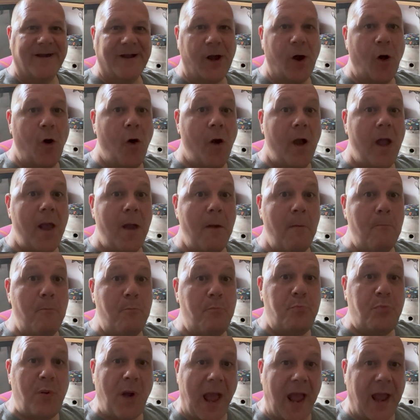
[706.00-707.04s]
I am
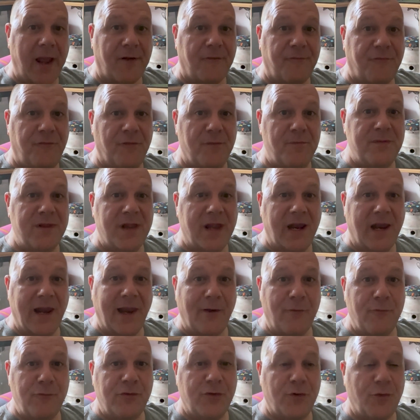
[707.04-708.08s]
back from the
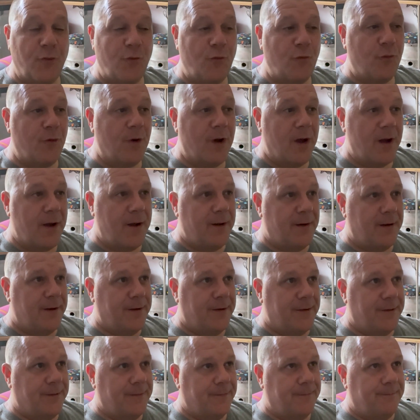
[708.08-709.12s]
local
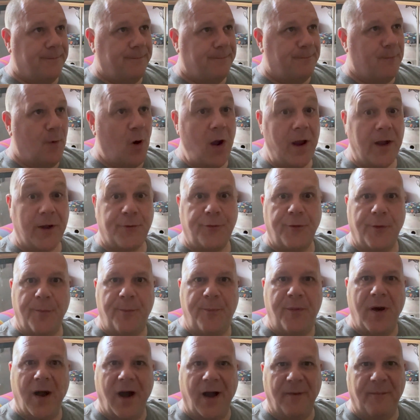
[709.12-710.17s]

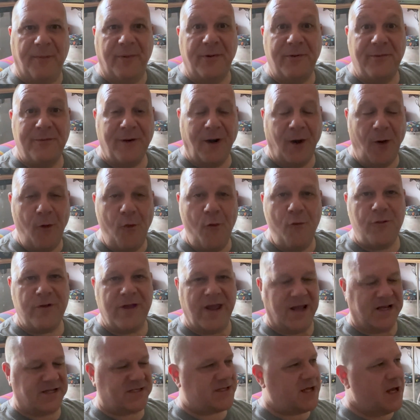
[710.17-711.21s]
micropub. Oh
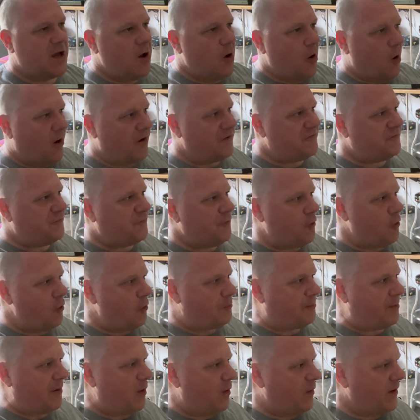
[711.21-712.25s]
yes, I had four
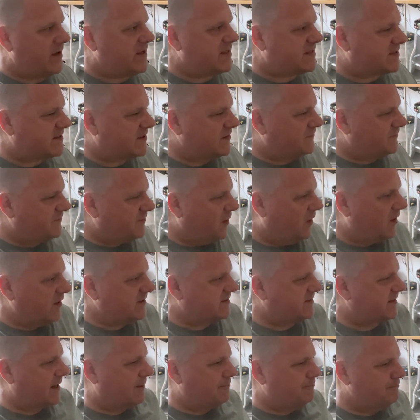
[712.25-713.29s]
pints of like
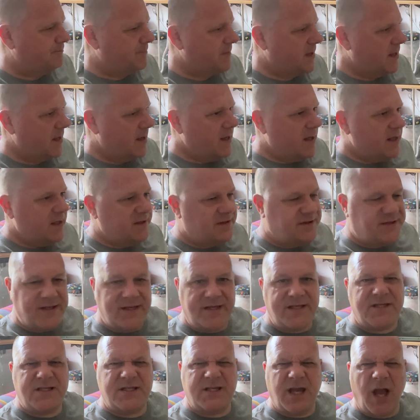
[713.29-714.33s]
some
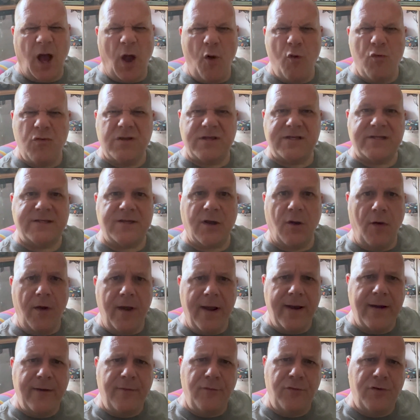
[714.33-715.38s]
disco
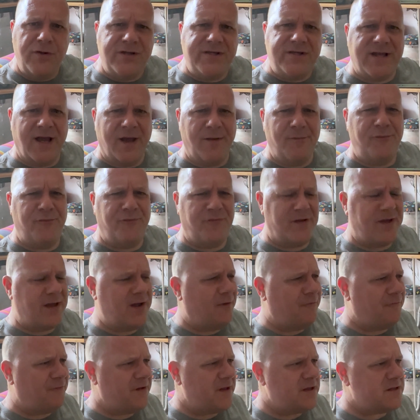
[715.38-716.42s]
cider or something. I
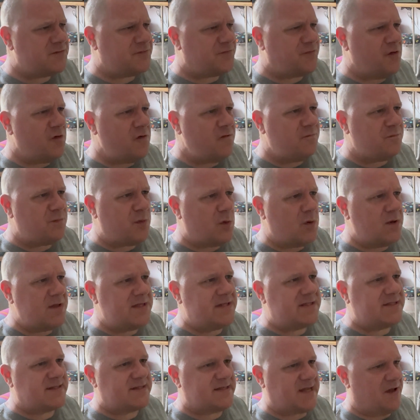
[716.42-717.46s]
think it's
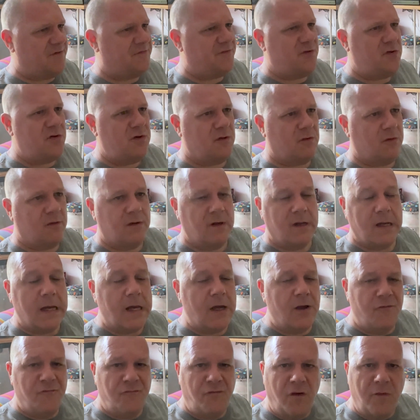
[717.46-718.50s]
5.7 or
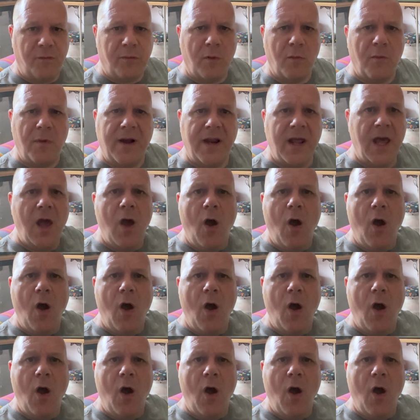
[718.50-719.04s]
5.1.